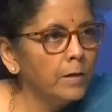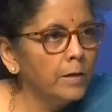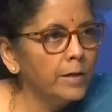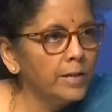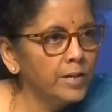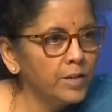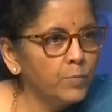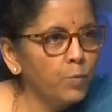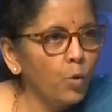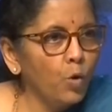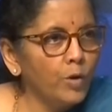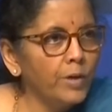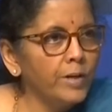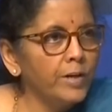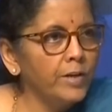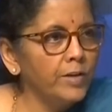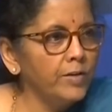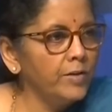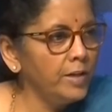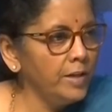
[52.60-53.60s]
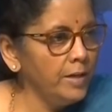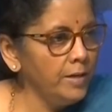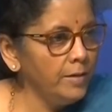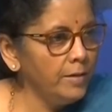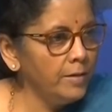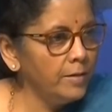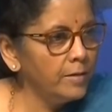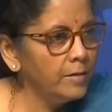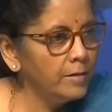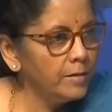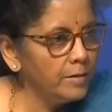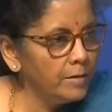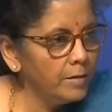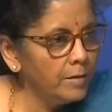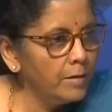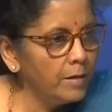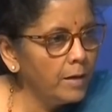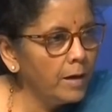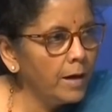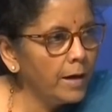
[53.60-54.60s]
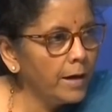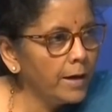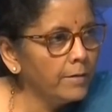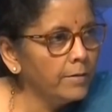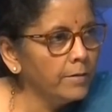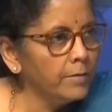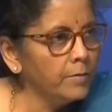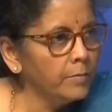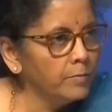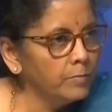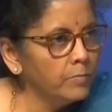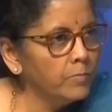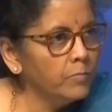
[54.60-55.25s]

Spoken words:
He spoke in Hindi and a